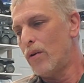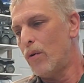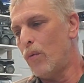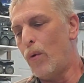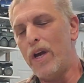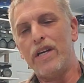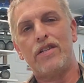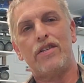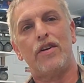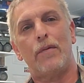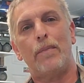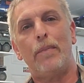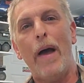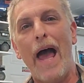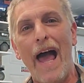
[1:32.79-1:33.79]
We
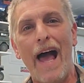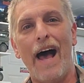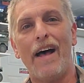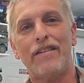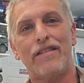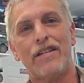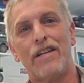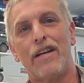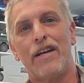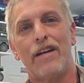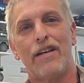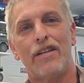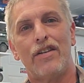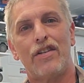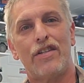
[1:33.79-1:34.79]
surpassed
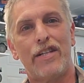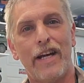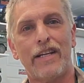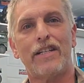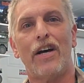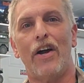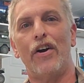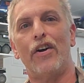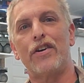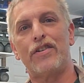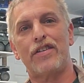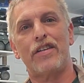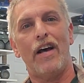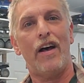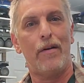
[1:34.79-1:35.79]
600
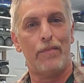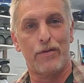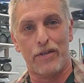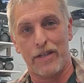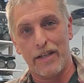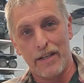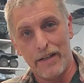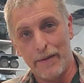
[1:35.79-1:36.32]
subs.